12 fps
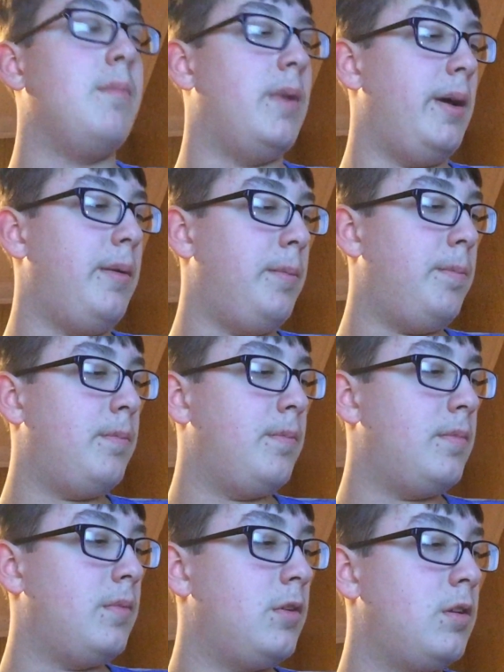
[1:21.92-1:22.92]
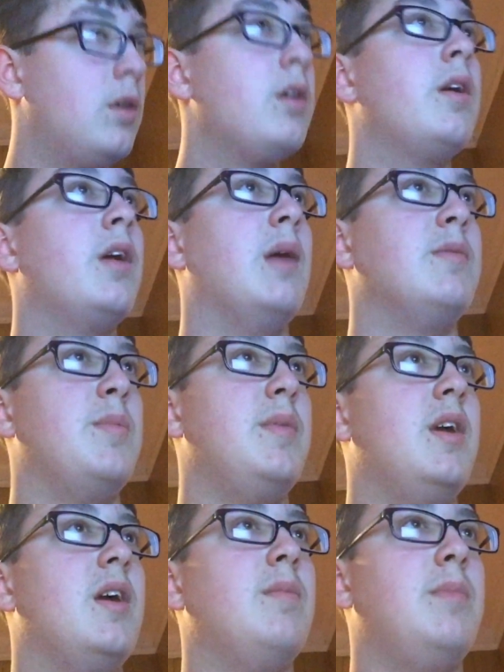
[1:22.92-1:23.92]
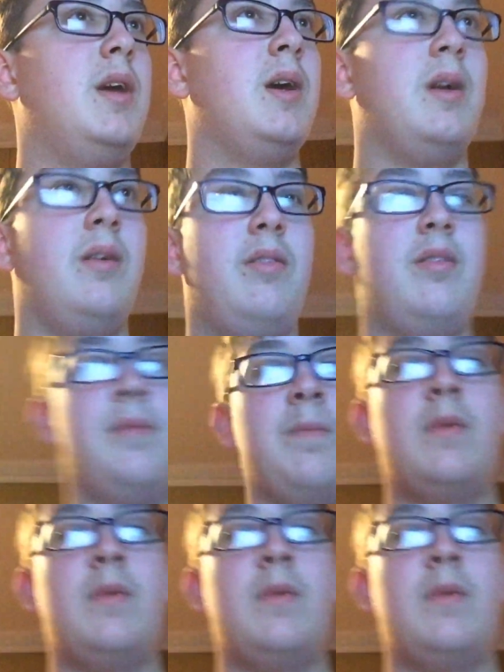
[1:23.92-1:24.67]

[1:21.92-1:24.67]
my game to begin because